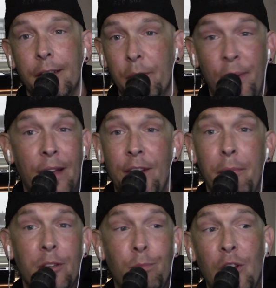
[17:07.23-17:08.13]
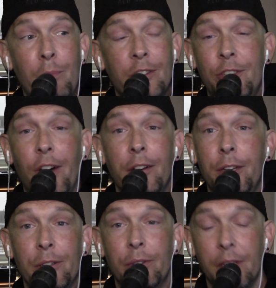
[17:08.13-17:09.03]
The pandemic's pretty much done,
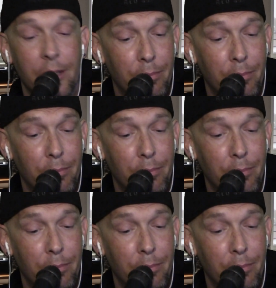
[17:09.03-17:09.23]
dude.